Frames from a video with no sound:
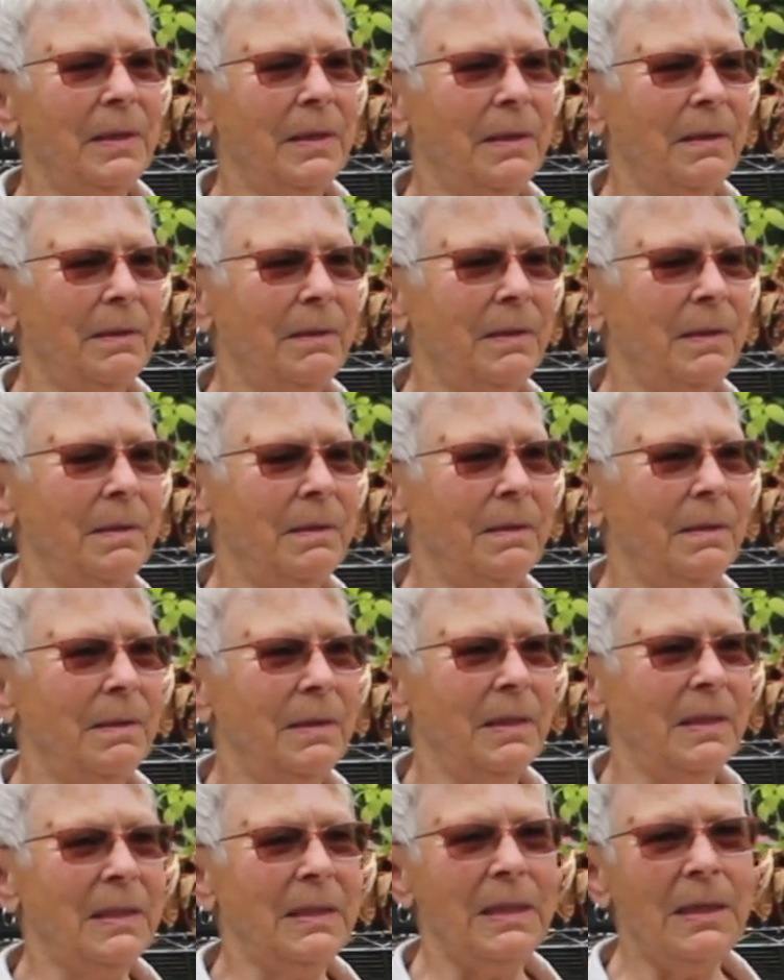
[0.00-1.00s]
the
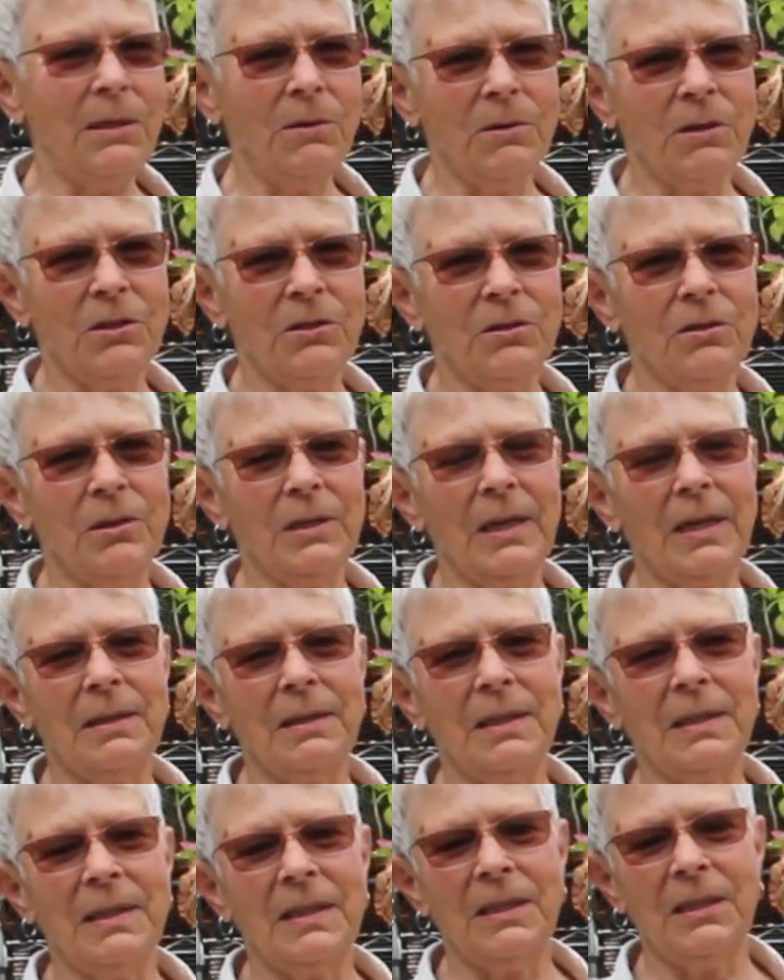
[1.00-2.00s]
seed orchard
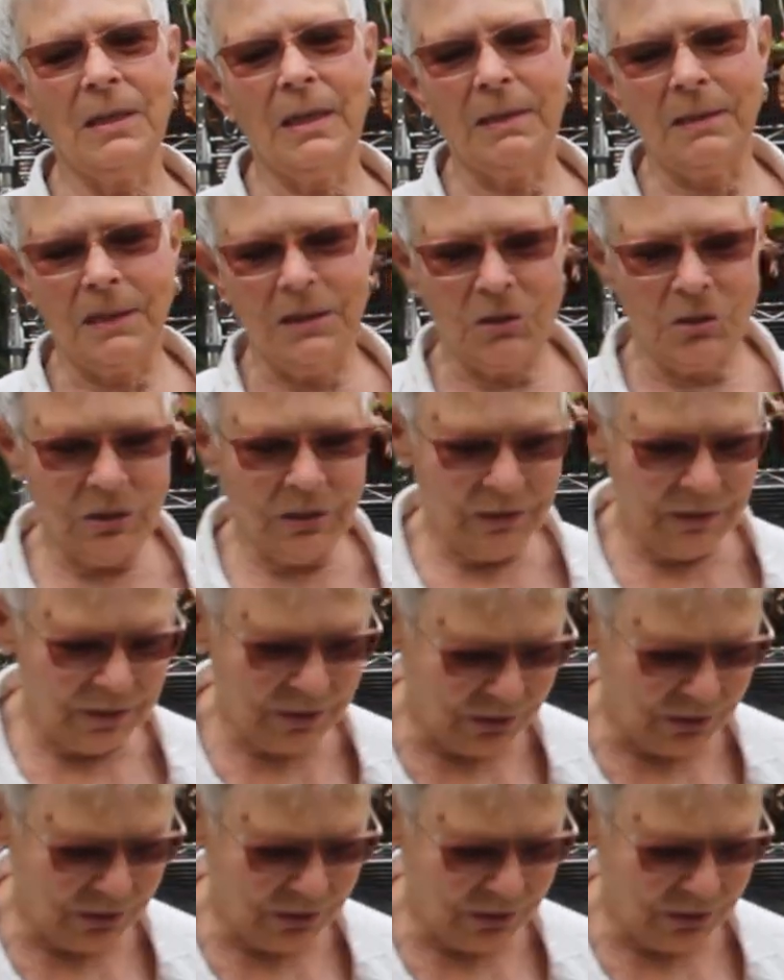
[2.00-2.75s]
at the Sheila